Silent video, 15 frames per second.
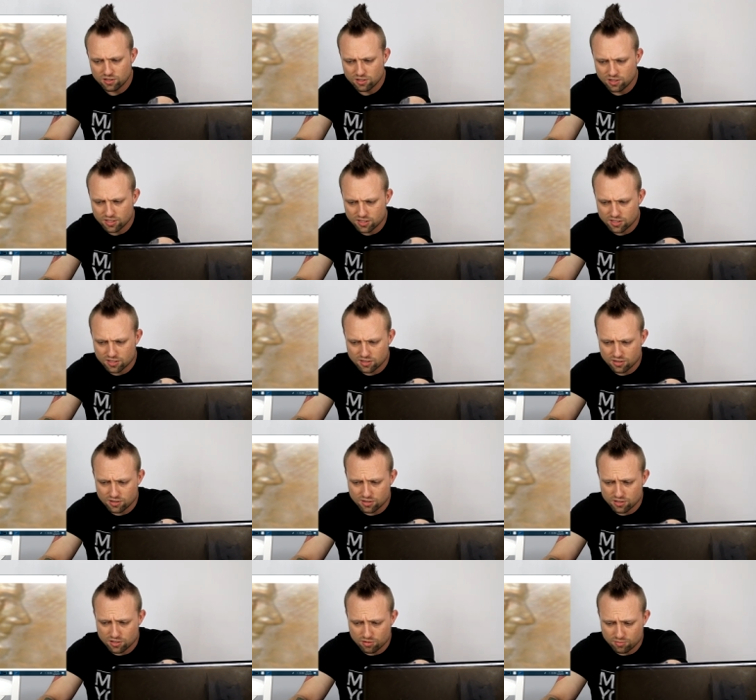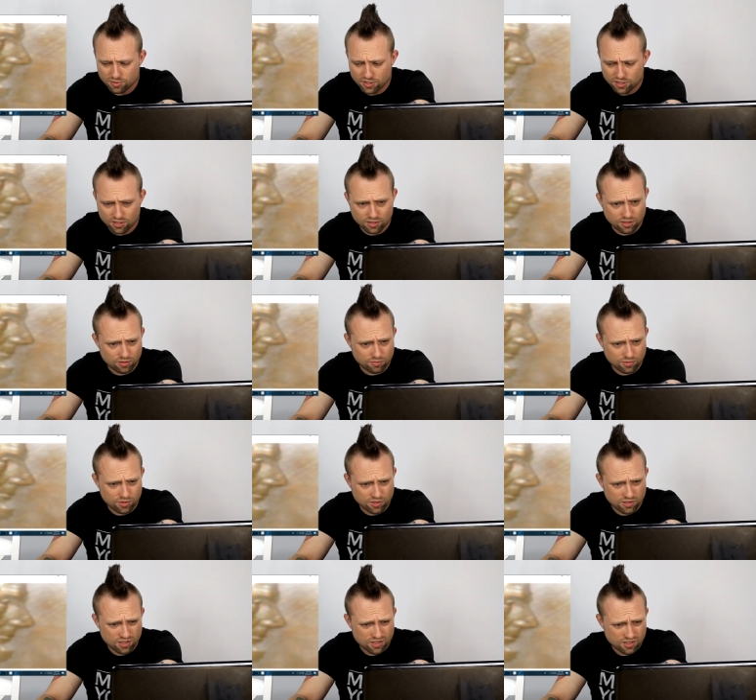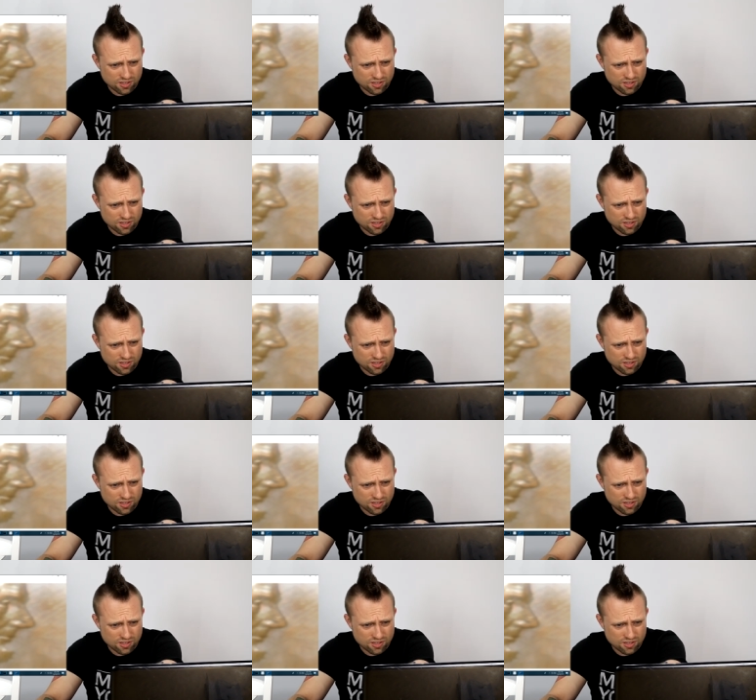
Let's zoom in a little more.